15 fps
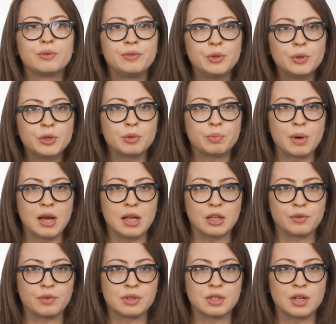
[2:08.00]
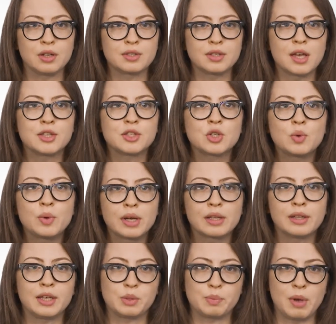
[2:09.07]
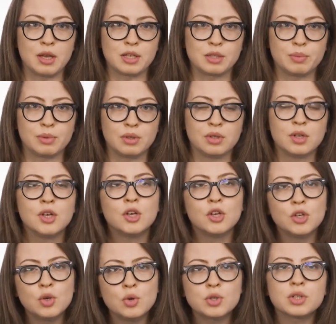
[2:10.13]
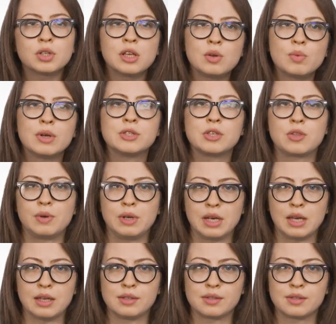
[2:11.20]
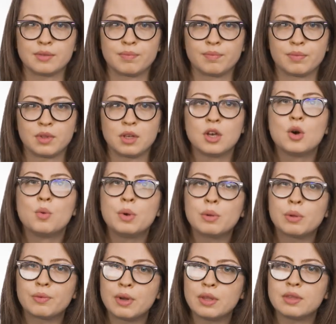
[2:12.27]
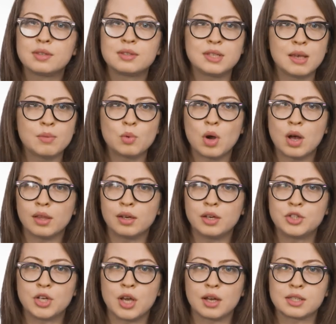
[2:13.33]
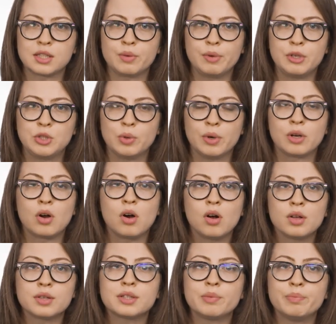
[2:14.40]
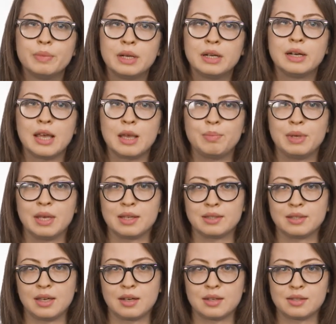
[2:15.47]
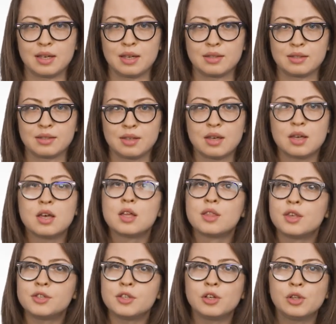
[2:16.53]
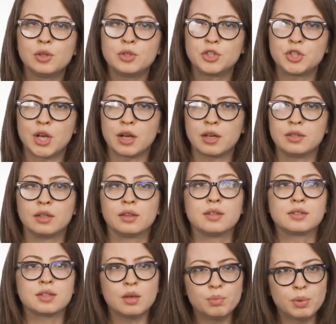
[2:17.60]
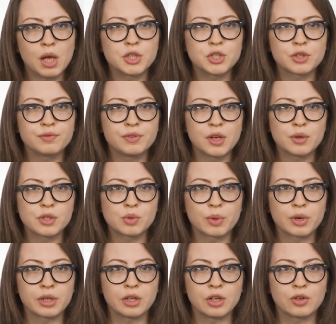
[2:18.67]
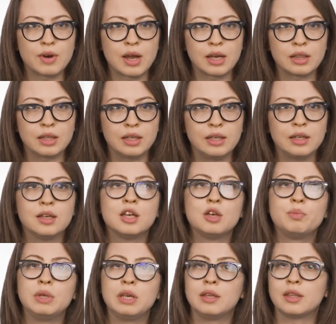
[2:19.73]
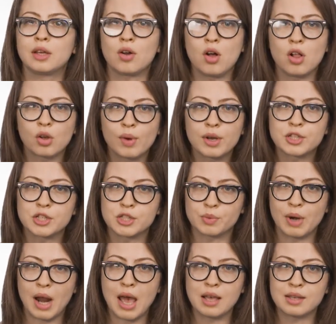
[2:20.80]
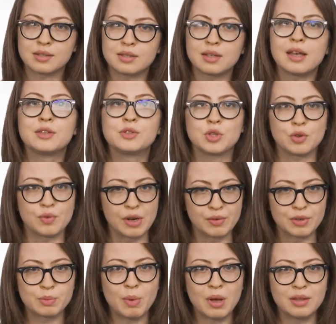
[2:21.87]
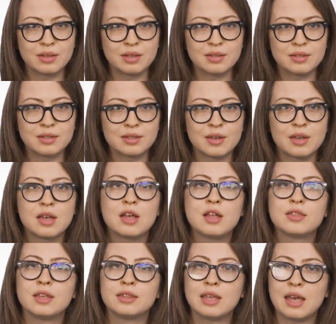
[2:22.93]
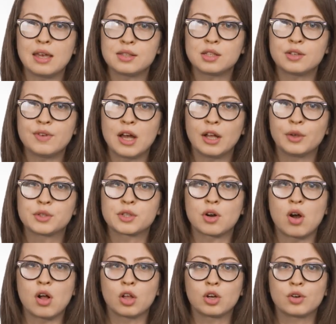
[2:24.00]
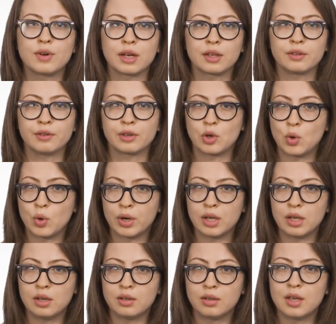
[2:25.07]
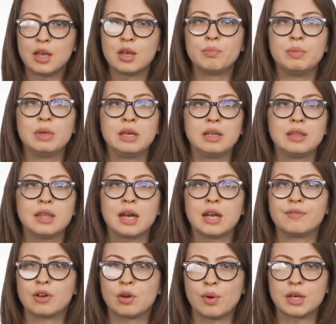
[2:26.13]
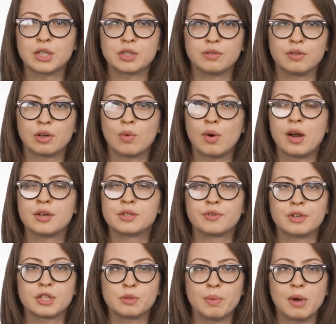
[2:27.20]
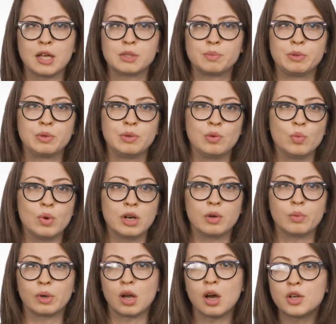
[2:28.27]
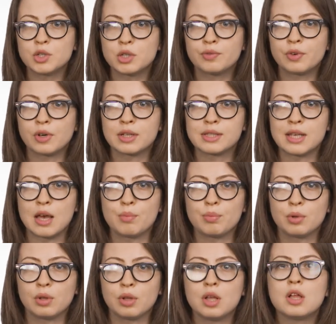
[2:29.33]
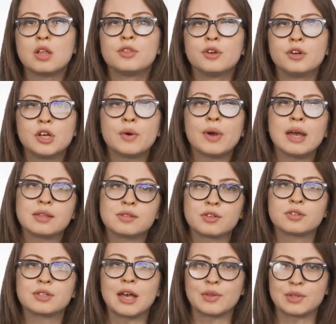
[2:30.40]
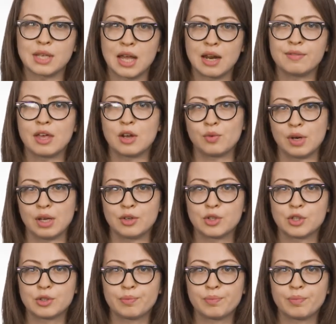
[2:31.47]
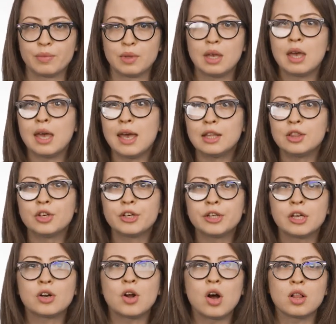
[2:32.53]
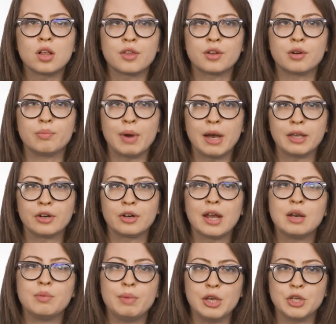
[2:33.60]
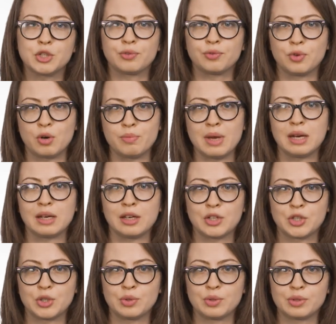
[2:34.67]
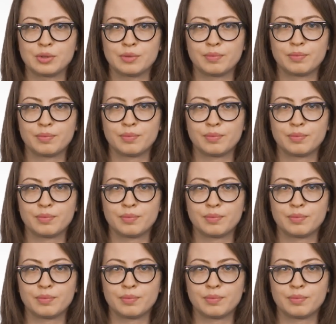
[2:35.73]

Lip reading: review your pilot results as quickly as possible, usually in 1 to 3 days. We will run the same quality checks that we do on all submitted APS datasets. This includes checking that the skip logic flow is working correctly, meaning that all questions were asked and to the right respondents, that the answer values are all correctly recorded, meaning that if a question requires a response between 1 and 100, for example, there are no answers outside of that range, and looking at all other minor and major formatting issues.